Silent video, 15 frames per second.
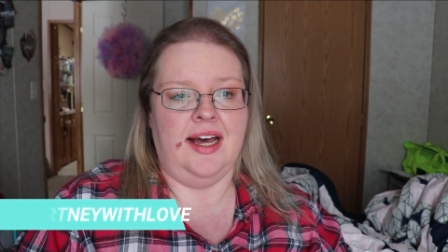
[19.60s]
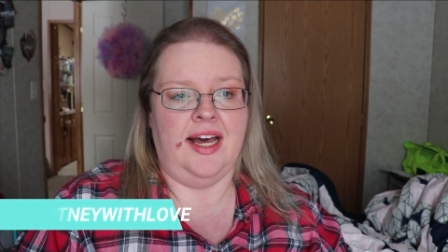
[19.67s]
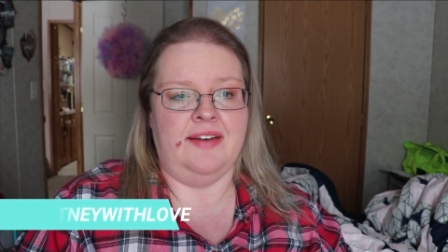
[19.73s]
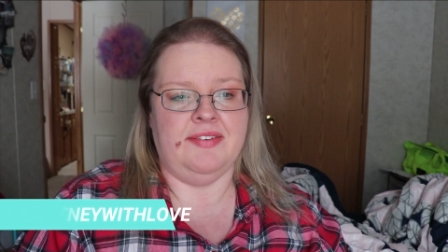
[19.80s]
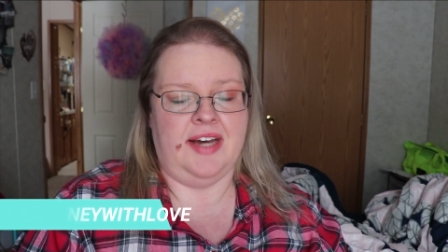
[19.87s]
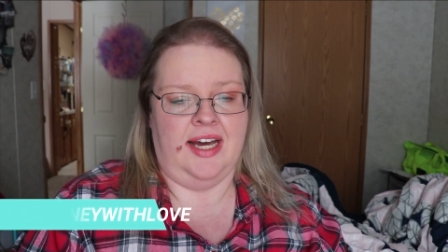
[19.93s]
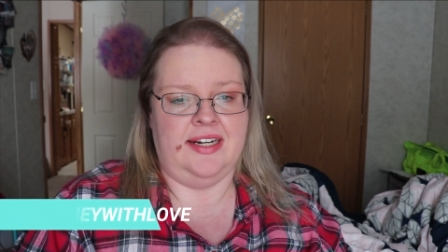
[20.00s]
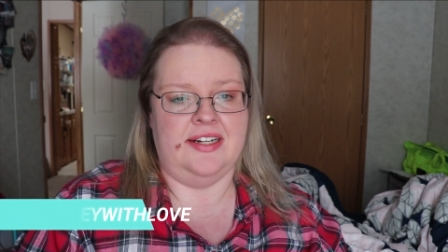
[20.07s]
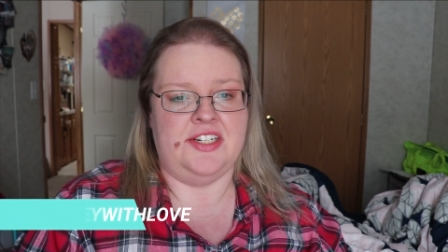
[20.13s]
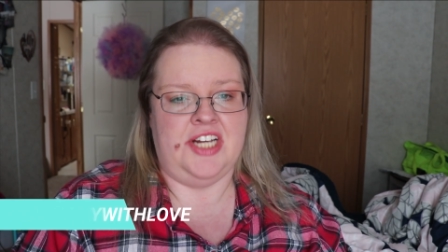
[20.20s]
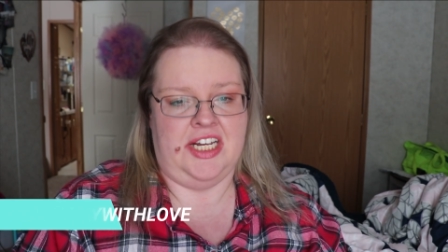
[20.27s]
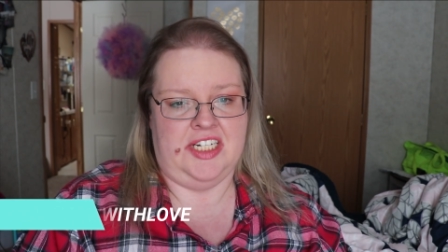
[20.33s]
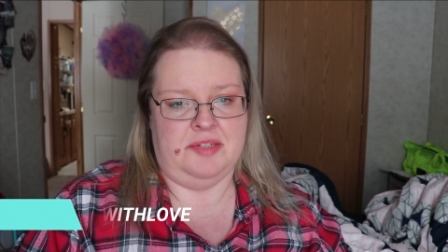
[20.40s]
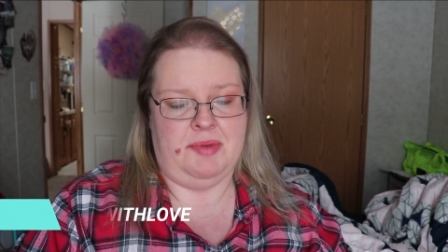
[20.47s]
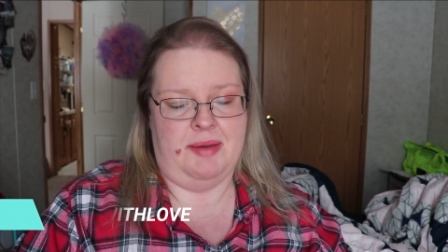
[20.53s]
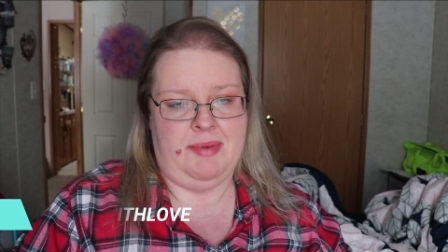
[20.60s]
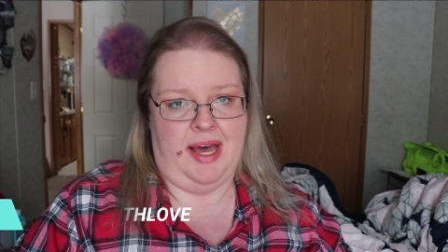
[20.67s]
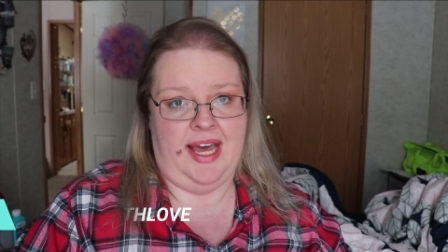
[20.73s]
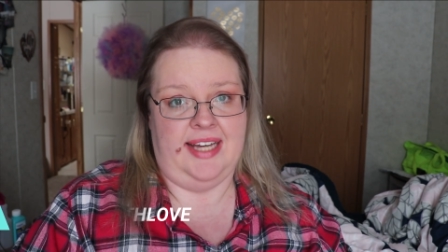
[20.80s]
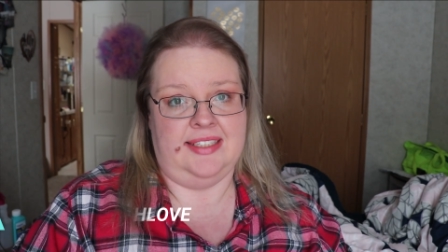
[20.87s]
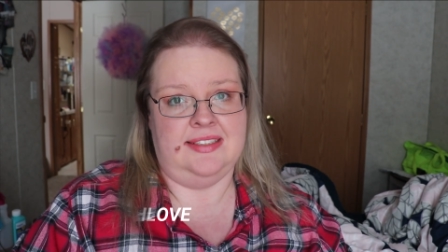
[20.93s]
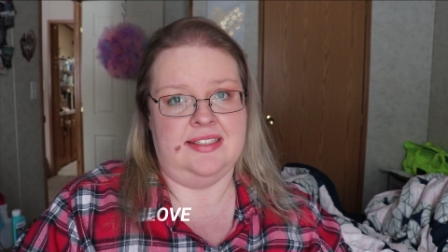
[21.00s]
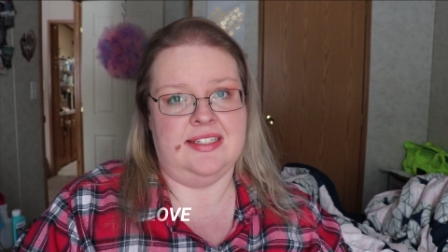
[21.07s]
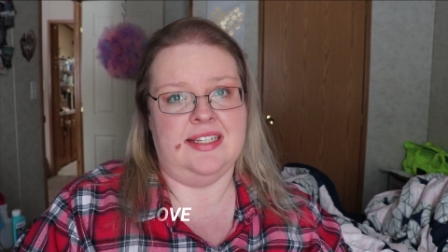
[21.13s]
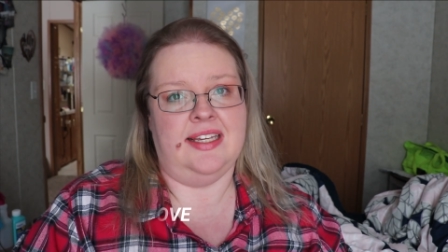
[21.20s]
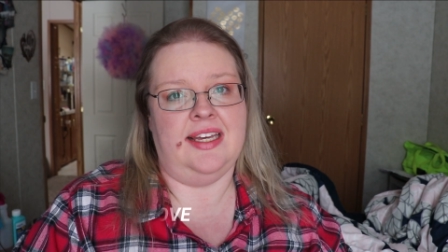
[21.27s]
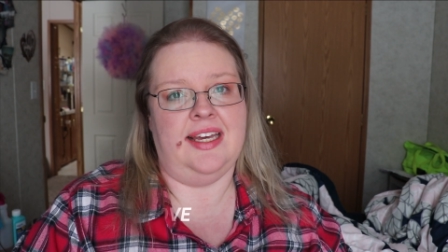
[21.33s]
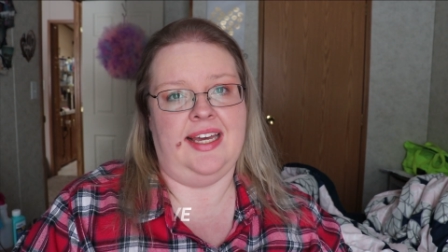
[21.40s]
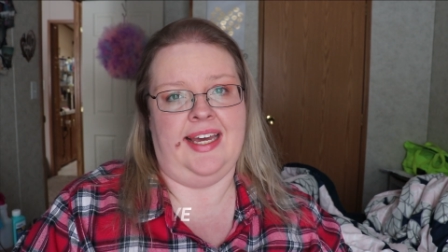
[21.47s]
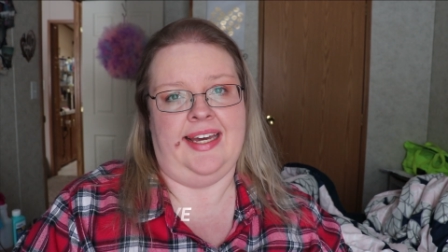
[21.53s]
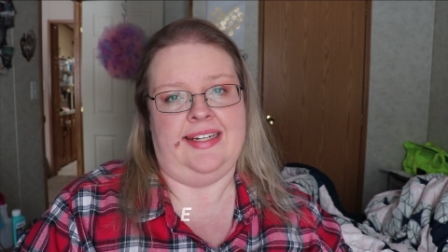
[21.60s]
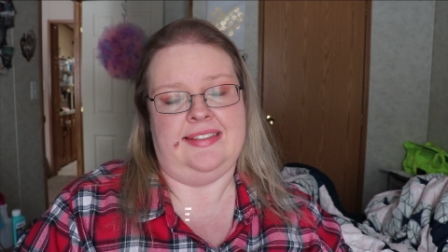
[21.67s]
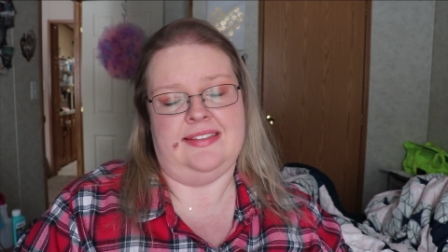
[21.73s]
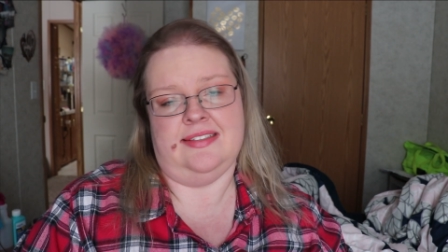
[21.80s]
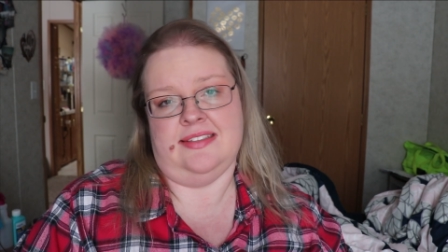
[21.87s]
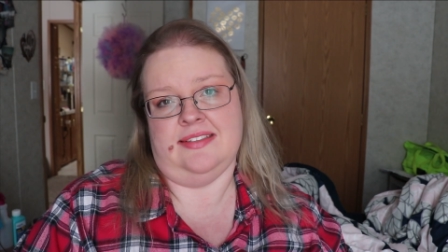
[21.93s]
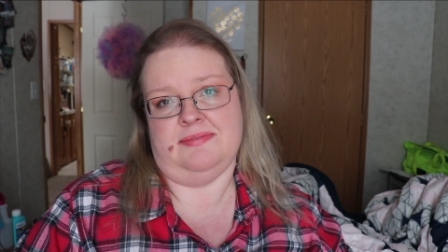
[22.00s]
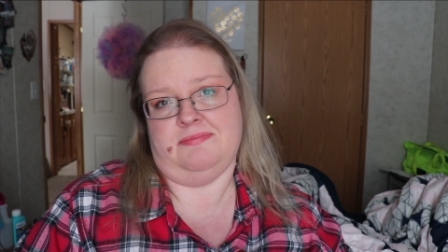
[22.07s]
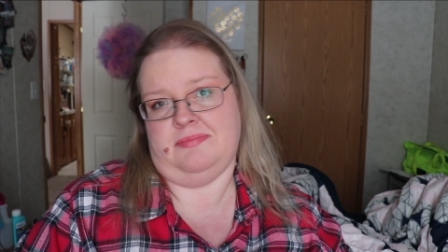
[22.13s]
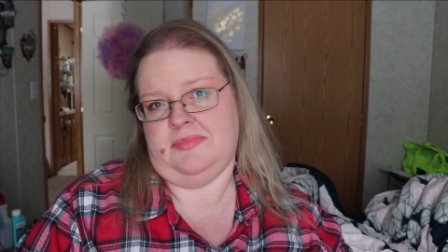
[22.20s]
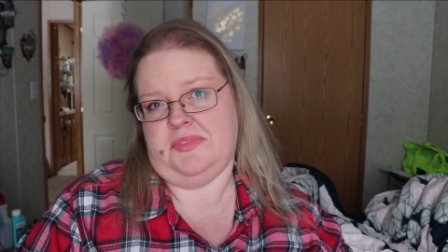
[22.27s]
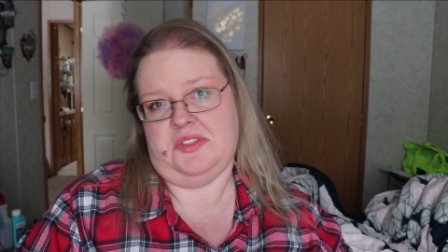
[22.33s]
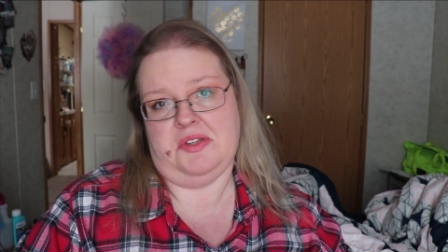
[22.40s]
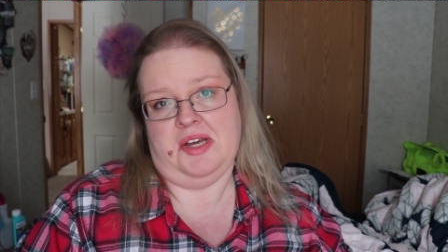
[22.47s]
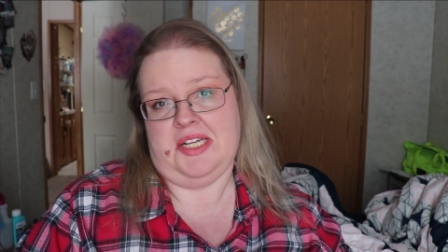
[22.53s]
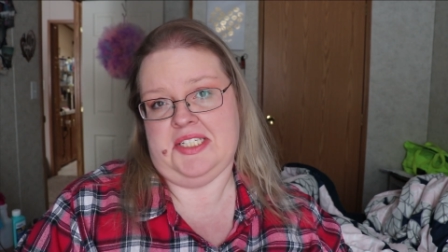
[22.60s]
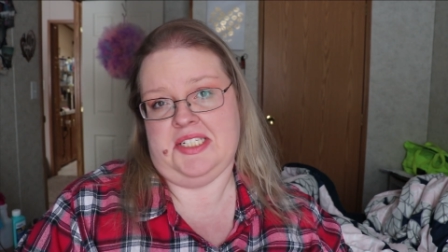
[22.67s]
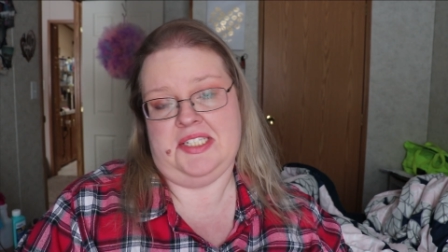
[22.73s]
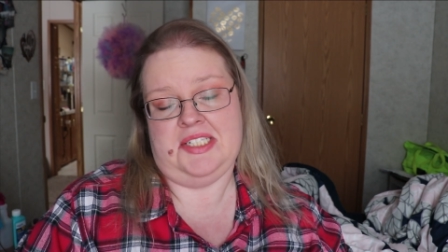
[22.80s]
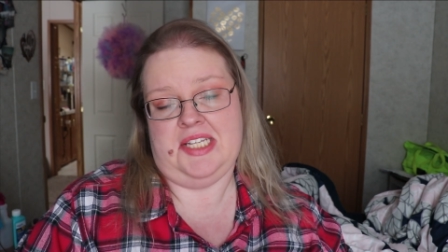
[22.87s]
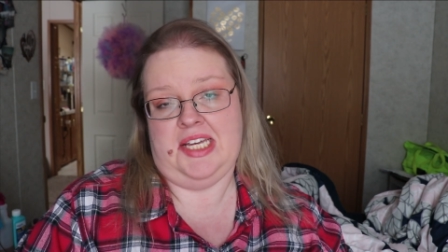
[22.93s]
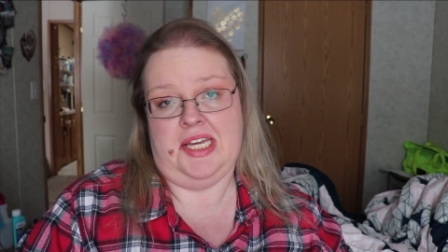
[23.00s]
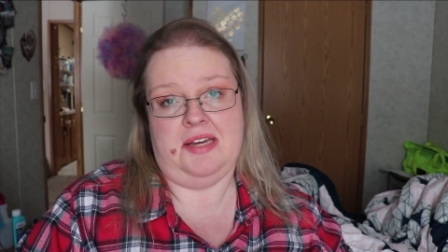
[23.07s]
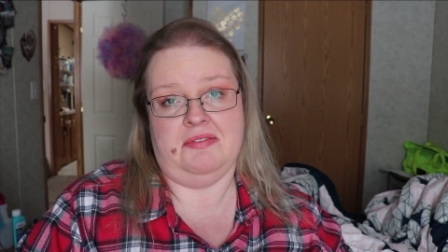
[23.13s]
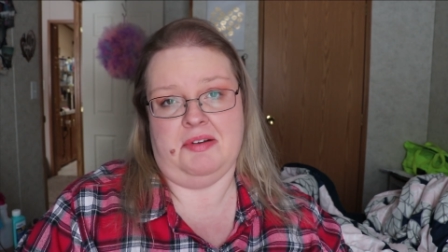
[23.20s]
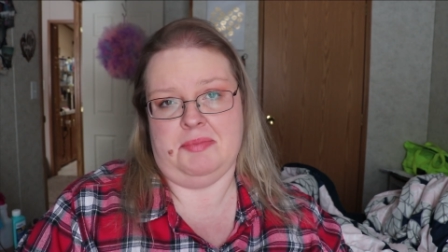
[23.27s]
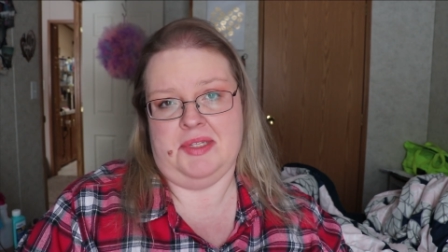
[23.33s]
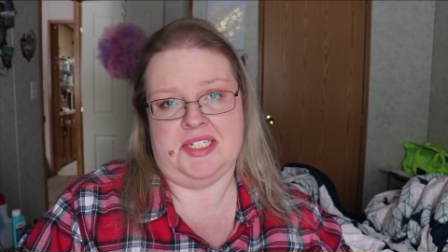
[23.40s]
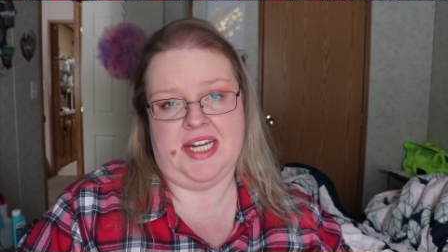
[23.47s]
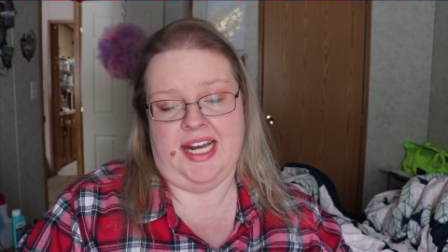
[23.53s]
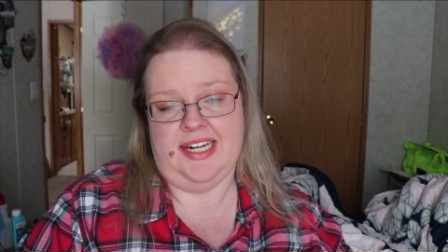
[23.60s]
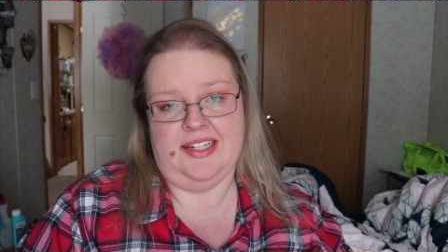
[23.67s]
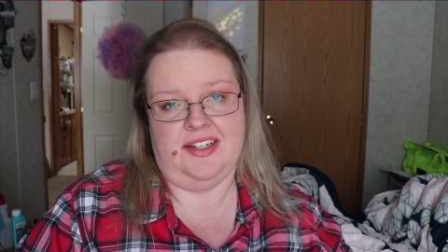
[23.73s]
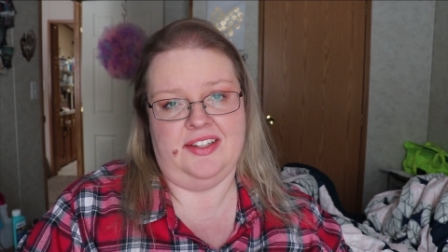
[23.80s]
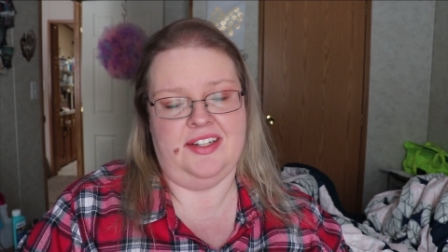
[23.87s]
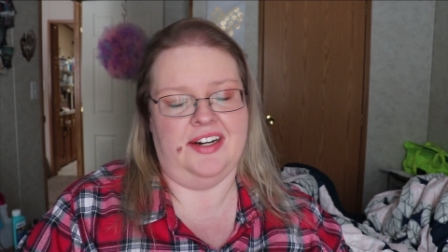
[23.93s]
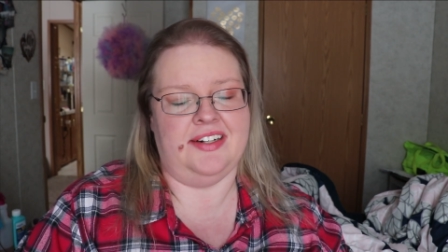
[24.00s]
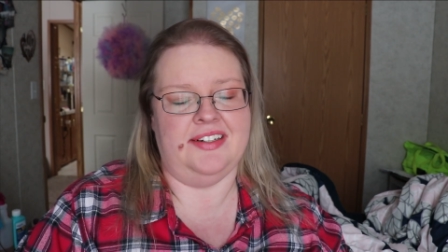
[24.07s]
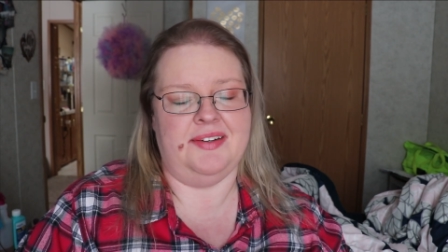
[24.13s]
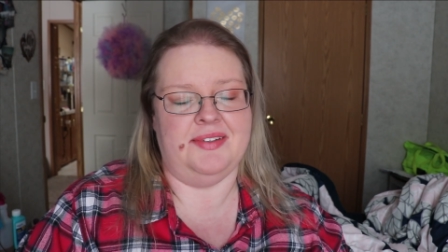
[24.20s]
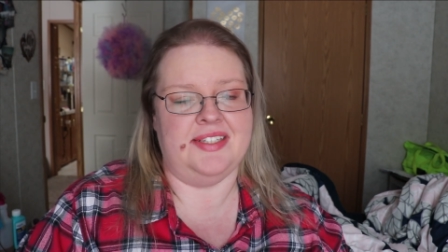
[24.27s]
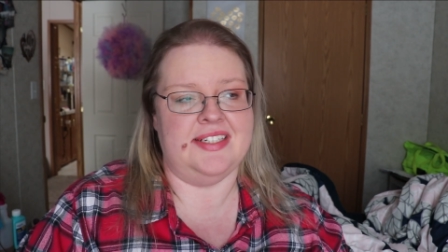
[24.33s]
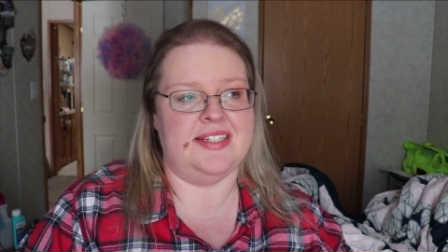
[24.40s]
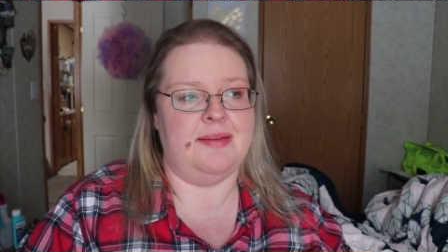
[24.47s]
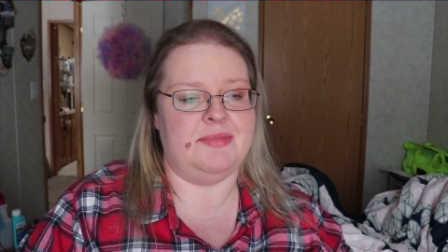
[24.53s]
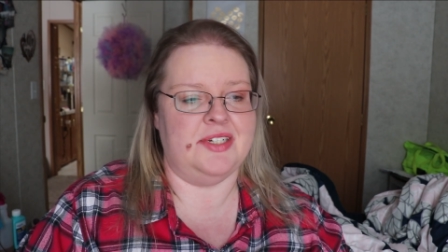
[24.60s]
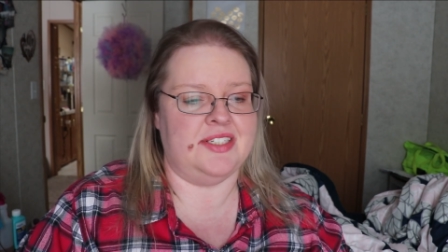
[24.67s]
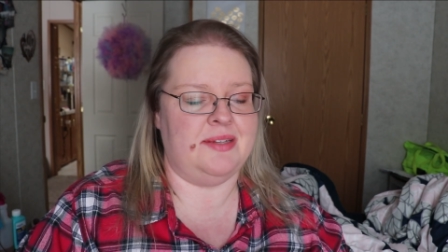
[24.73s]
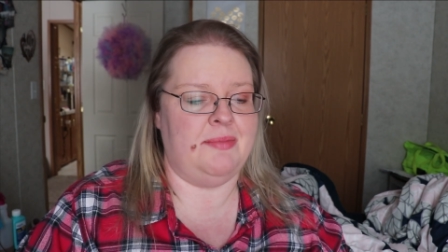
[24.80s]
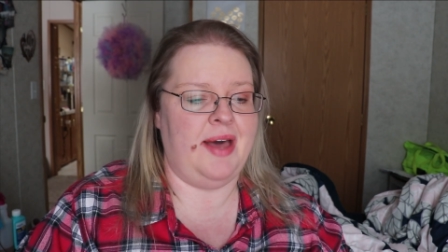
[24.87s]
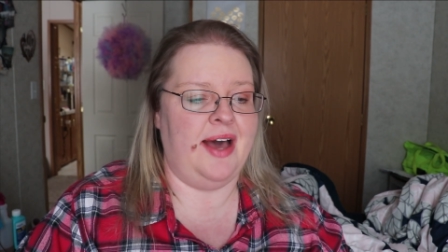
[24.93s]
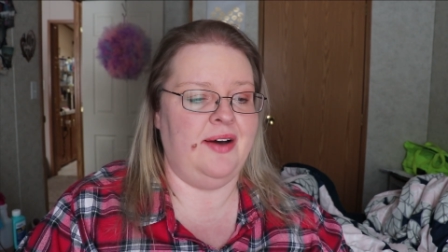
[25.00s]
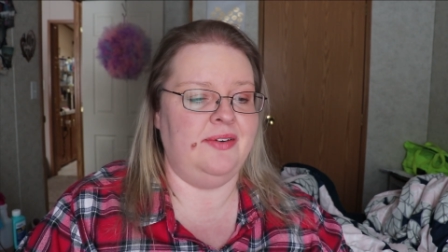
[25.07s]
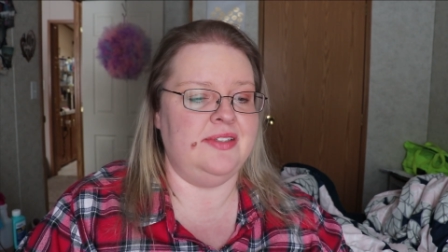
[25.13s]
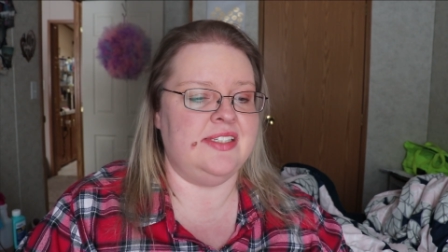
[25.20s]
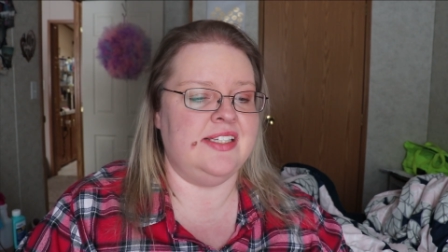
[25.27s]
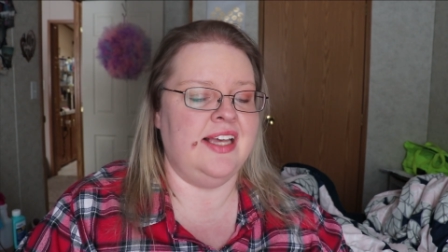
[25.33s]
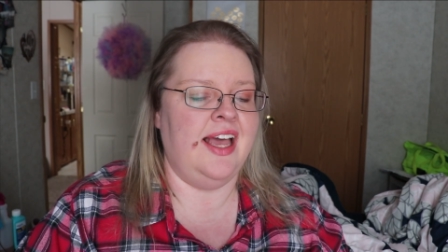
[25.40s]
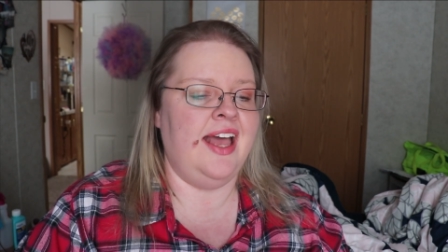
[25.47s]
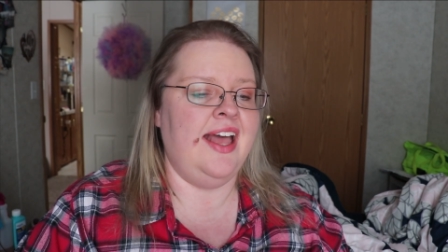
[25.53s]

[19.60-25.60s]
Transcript: I've kind of changed my mind and as you guys can see from the title, you already know what the subject's about.